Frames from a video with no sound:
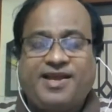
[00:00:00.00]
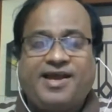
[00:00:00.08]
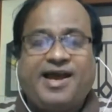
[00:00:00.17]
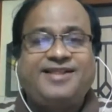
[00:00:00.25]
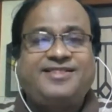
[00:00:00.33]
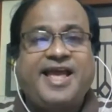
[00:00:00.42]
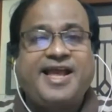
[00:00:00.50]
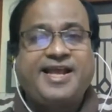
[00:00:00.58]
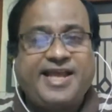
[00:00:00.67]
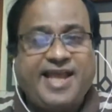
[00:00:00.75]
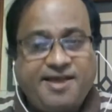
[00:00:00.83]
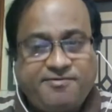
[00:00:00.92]
thank
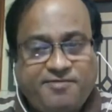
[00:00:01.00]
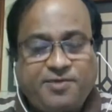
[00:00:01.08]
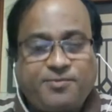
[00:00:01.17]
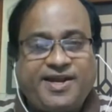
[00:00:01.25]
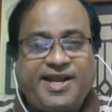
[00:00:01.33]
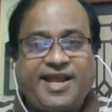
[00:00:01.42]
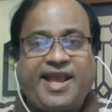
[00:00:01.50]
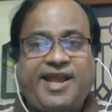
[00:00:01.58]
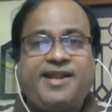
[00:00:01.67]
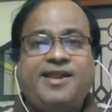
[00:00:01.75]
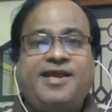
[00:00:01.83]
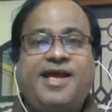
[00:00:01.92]
everyone
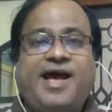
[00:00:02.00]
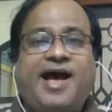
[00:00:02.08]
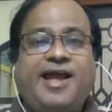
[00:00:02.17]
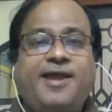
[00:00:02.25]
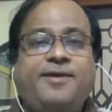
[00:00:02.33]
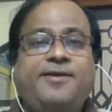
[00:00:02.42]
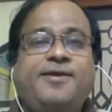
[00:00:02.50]
again. I